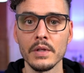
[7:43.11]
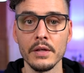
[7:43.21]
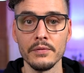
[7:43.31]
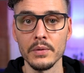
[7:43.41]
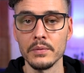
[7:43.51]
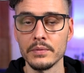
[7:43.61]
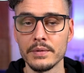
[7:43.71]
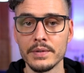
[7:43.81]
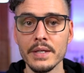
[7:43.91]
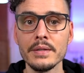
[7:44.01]
If you
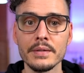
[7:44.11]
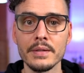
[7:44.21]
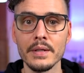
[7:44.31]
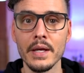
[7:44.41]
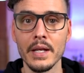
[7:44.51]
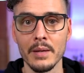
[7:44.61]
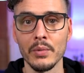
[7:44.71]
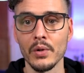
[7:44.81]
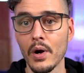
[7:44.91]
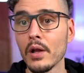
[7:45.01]
didn't
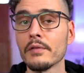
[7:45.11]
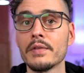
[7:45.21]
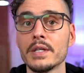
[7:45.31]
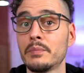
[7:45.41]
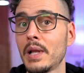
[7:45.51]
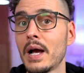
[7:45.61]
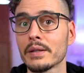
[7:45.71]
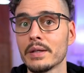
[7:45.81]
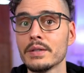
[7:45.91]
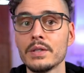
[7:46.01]
enable all of these
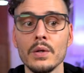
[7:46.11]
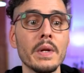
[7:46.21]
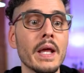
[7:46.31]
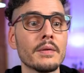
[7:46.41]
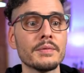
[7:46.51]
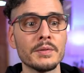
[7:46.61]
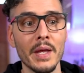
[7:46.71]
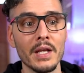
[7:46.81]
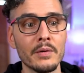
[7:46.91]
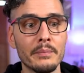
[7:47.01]
block lists, you would end up
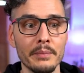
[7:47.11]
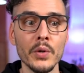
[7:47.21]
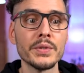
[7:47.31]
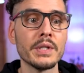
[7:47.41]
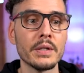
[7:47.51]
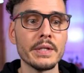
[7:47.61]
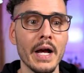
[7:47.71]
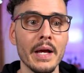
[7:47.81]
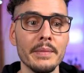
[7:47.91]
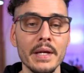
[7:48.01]
spending most of your
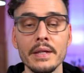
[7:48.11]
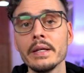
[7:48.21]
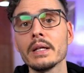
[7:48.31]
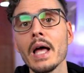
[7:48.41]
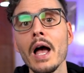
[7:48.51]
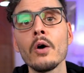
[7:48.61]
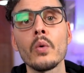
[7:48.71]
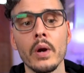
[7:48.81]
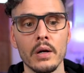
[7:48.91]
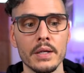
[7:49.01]
time in the allow
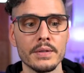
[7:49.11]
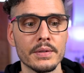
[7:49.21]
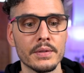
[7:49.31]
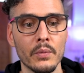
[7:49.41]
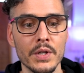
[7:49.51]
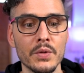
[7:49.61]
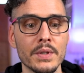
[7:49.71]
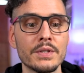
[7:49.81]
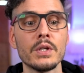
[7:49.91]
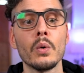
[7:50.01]
queries. So which
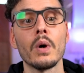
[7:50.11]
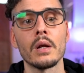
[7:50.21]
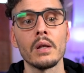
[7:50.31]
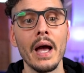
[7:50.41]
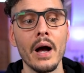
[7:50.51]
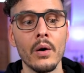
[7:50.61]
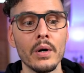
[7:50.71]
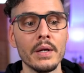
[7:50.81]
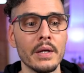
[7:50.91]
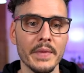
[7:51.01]
ones do you wanna allow?